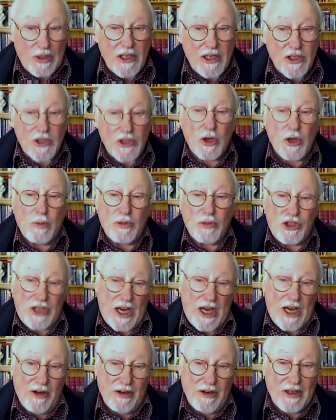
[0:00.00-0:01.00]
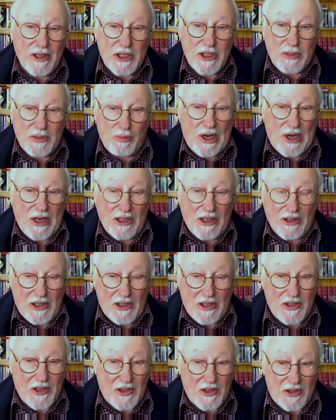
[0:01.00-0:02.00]
We need to stop sharing and
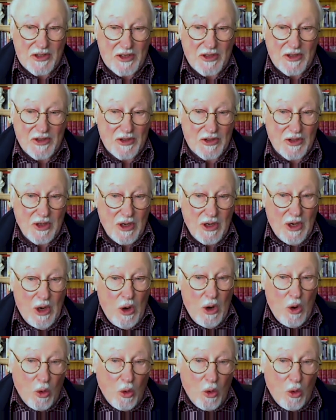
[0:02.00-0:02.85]
spreading these diseases.